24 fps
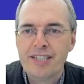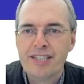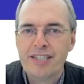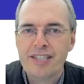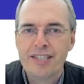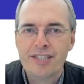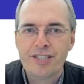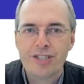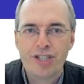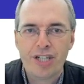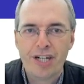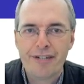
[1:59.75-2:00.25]

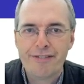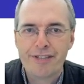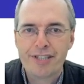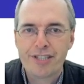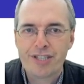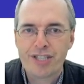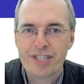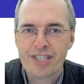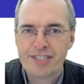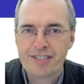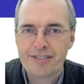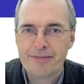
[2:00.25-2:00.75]
a Java
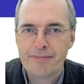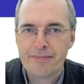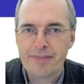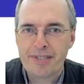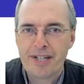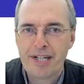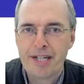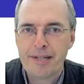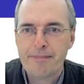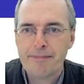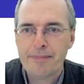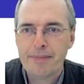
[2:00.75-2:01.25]

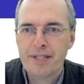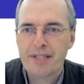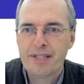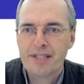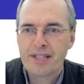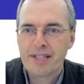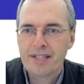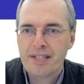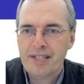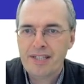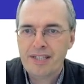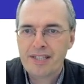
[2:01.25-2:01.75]
just-in-time
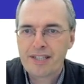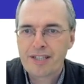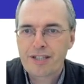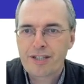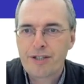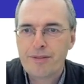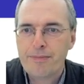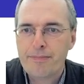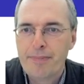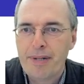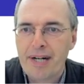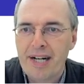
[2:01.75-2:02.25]
uh,
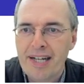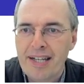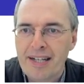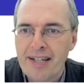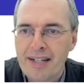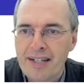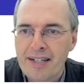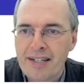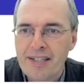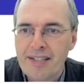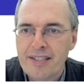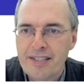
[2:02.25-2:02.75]

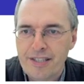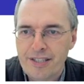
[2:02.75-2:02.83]
compiler,